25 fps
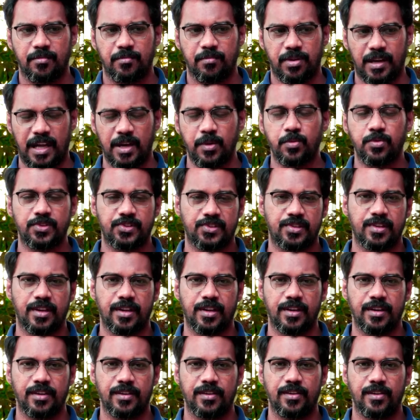But I would
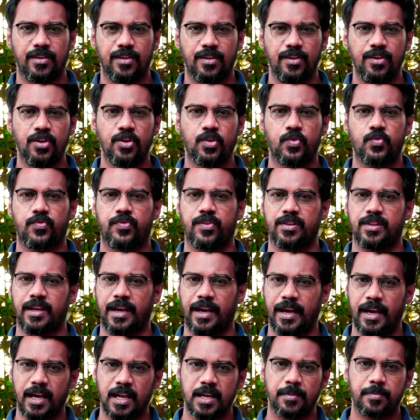say, look for the
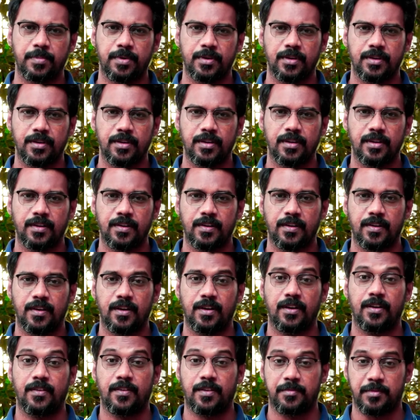help,
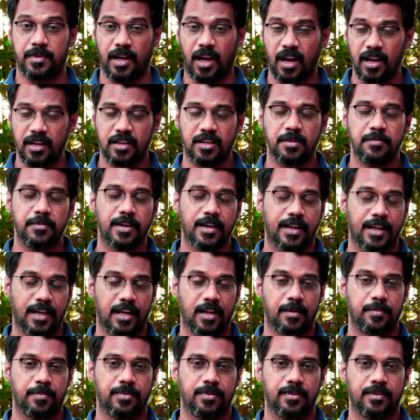for the ultimate
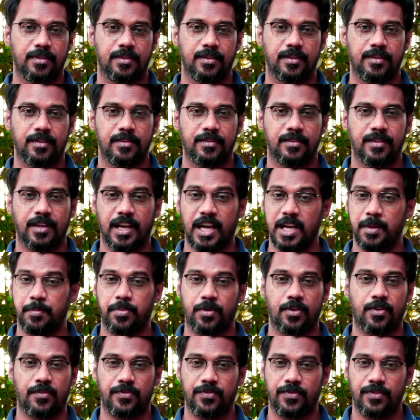help, the
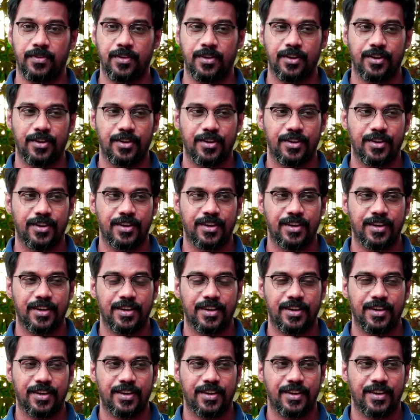helper of
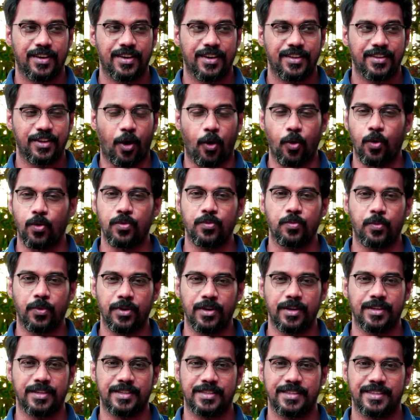the whole
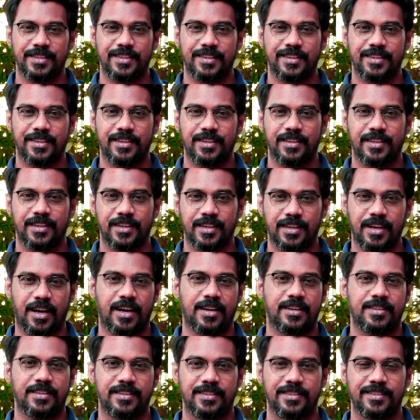world,
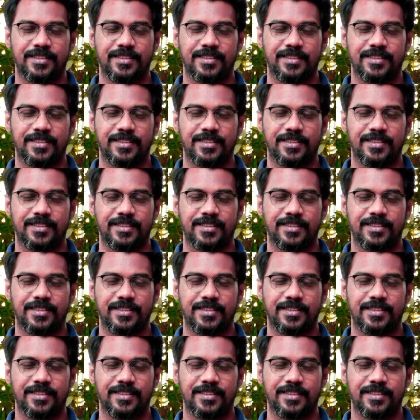God.